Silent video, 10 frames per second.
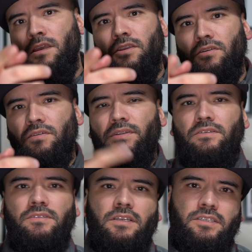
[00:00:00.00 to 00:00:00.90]
John
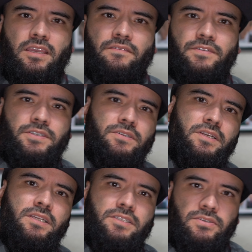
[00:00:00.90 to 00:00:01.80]
thanks again for
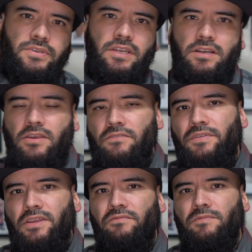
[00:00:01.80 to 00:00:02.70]
tuning into yet another
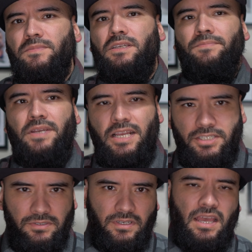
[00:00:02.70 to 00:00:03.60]
video. Infamous coming
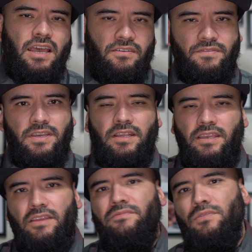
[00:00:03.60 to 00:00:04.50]
at you live yet
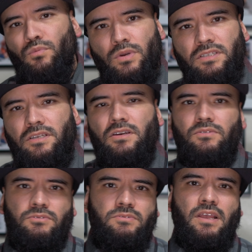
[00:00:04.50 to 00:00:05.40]
again from the West
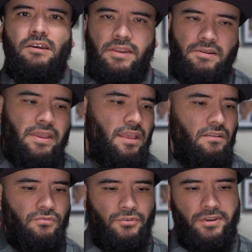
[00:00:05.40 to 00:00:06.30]
Coast out here in
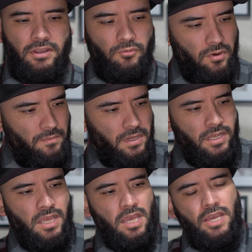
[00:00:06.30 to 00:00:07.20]
California. We're going to
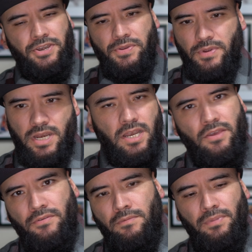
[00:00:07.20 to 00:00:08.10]
be doing
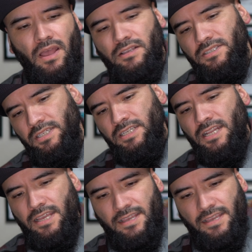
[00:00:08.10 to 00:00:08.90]
another unboxing.